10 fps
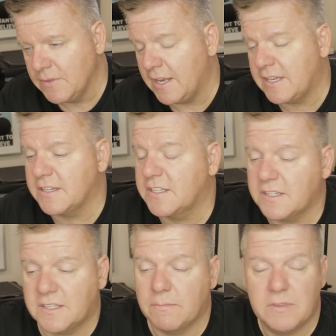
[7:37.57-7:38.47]
It does
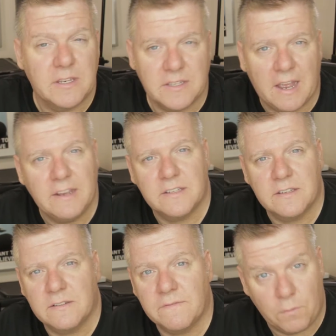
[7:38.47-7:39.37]
some things the
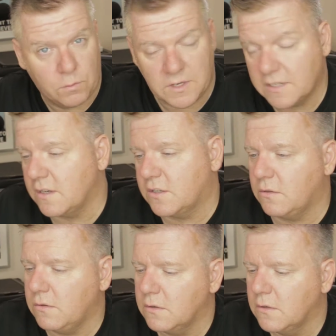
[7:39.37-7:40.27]
iPhone doesn't
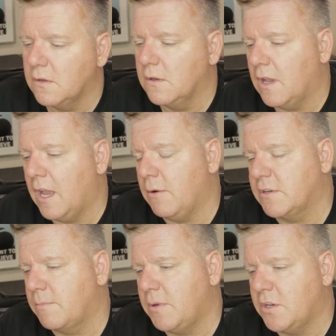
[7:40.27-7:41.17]
do,
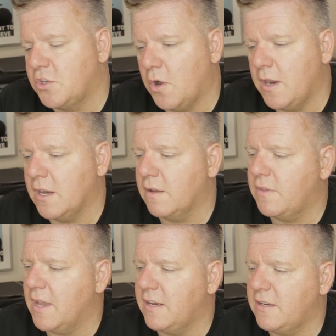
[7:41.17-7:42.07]
which I've been enjoying. I
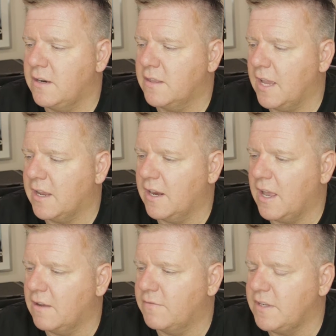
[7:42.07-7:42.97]
love the idea that
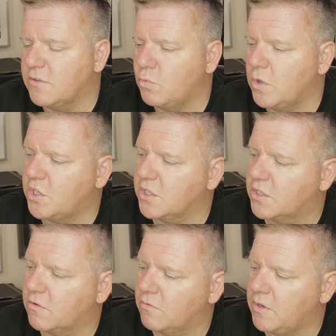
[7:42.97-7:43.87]
I love these widget
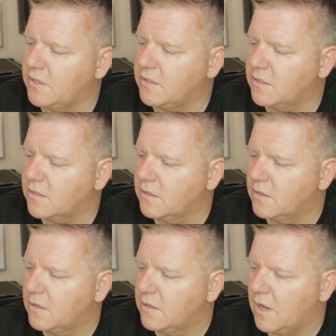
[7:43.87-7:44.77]
screens.
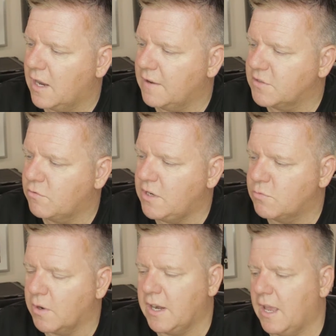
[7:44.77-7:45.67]
I have screens where I can.